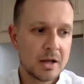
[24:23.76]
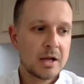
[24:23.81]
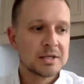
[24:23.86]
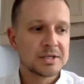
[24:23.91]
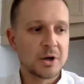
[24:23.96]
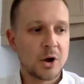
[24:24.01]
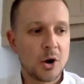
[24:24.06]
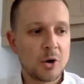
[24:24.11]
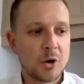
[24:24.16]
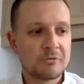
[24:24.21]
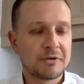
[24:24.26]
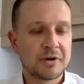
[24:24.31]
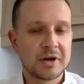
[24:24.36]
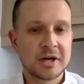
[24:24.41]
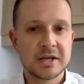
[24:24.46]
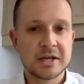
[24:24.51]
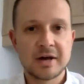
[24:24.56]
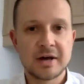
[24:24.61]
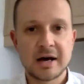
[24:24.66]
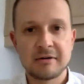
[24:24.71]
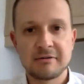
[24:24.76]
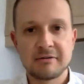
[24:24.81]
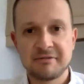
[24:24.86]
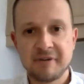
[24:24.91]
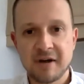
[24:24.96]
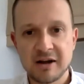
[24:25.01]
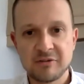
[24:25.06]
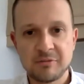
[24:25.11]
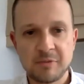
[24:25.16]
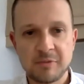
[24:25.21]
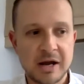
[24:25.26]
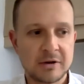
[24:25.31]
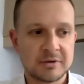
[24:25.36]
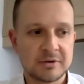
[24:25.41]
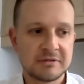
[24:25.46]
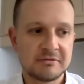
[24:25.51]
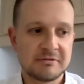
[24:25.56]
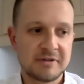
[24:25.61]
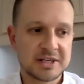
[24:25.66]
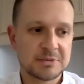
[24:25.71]
So hopefully that £5
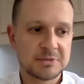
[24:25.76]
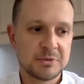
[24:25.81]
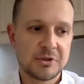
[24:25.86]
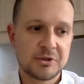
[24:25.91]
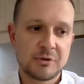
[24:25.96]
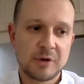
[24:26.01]
investment